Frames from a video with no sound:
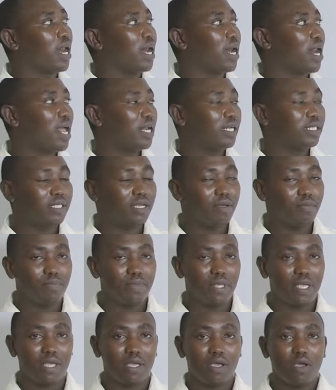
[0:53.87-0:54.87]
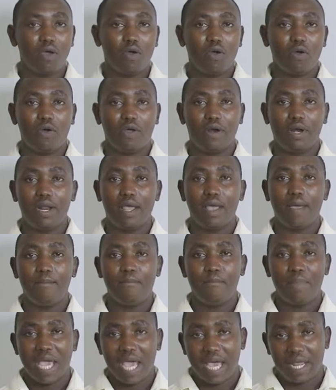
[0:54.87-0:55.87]
and learn something on
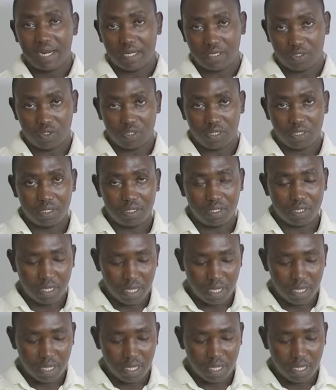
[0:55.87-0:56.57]
bearings.